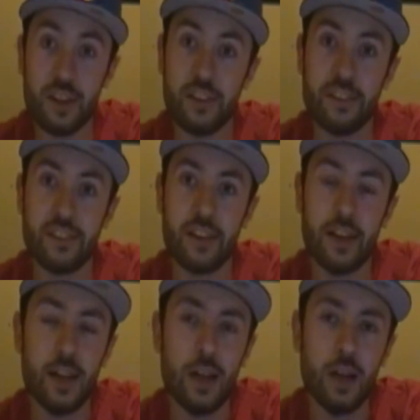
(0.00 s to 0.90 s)
is
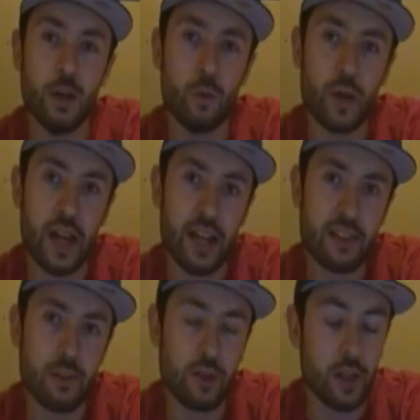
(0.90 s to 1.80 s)
when I had
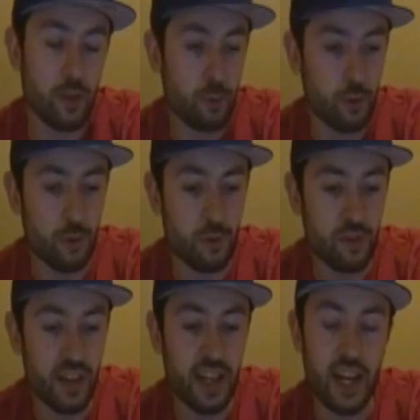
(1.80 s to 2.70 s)
to go on the
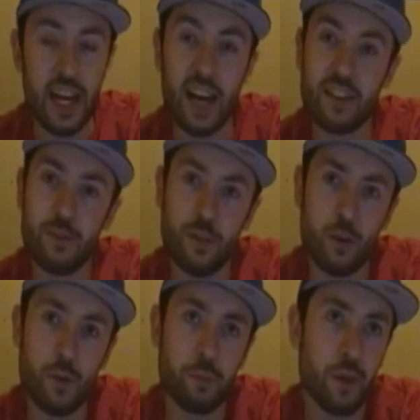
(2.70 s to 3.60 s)
cruise, and I had to
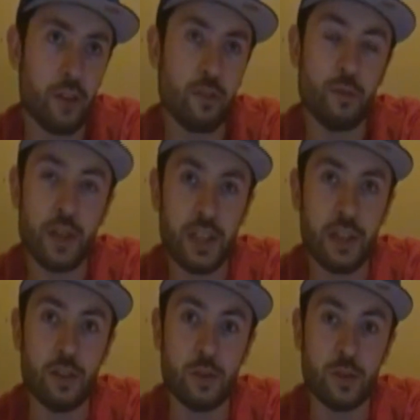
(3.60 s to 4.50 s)
film a bunch of
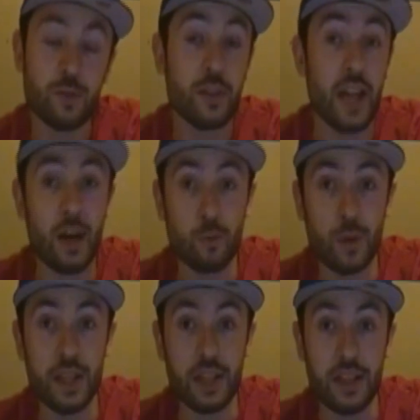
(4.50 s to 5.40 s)
videos for that
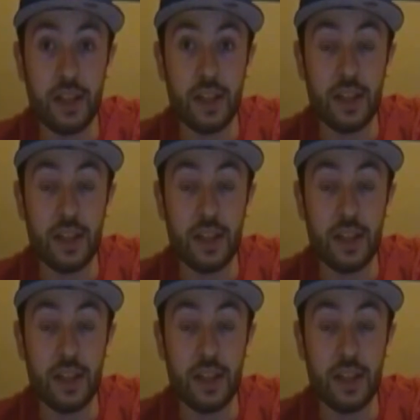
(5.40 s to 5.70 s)
week